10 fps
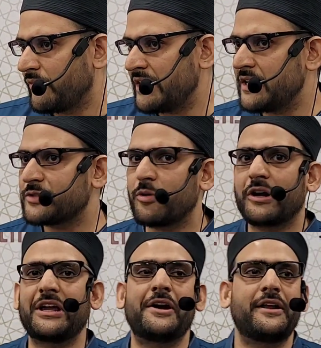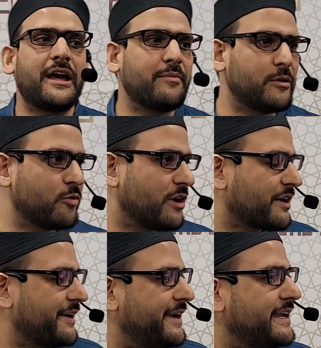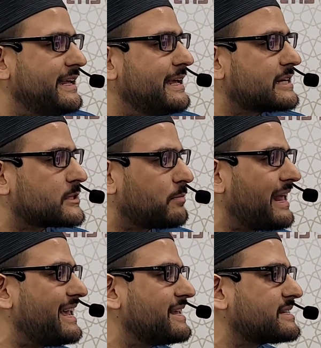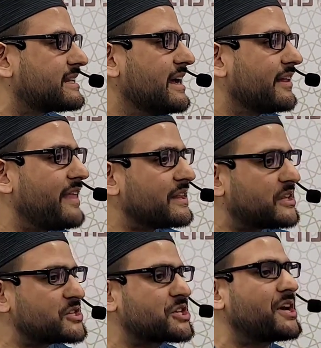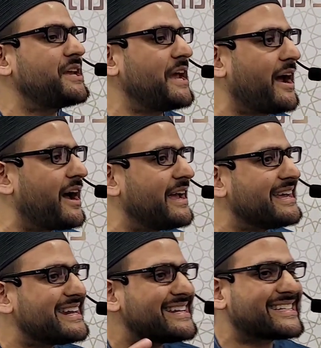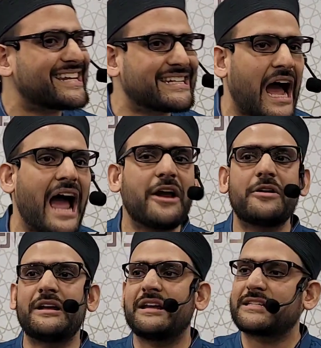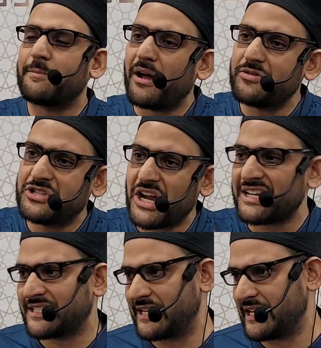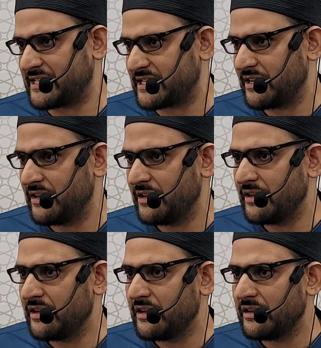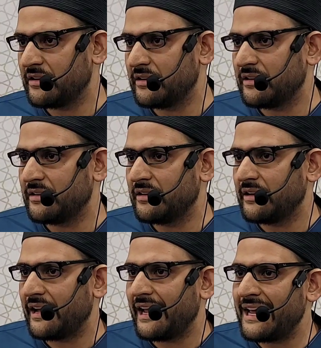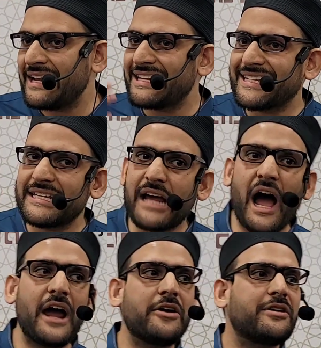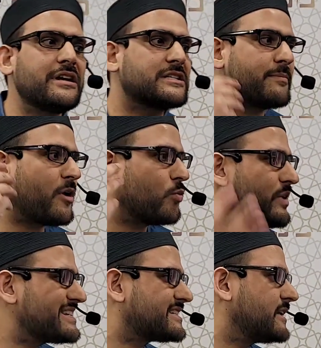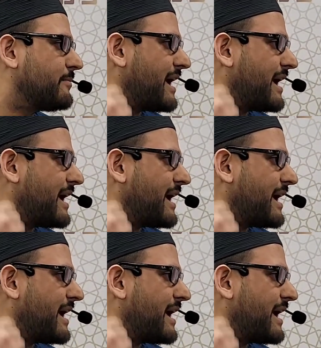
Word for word: In his work, I'lām al-Muwaqqīīn, he explains that the Sharia in its entirety is about justice. In its entirety is about wisdom